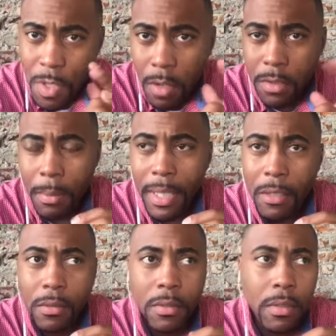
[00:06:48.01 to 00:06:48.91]
talked
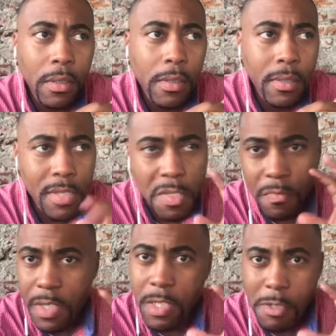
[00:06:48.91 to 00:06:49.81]
about, this
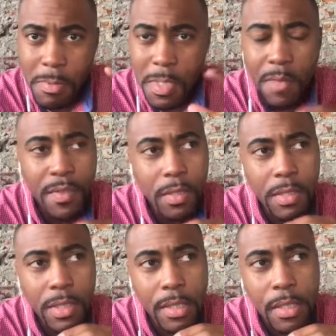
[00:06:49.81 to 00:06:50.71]
video
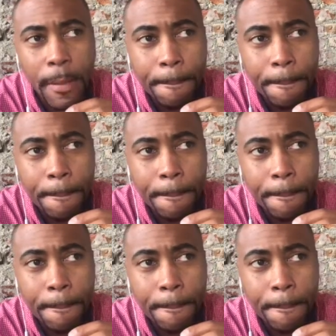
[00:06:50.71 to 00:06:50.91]
specifically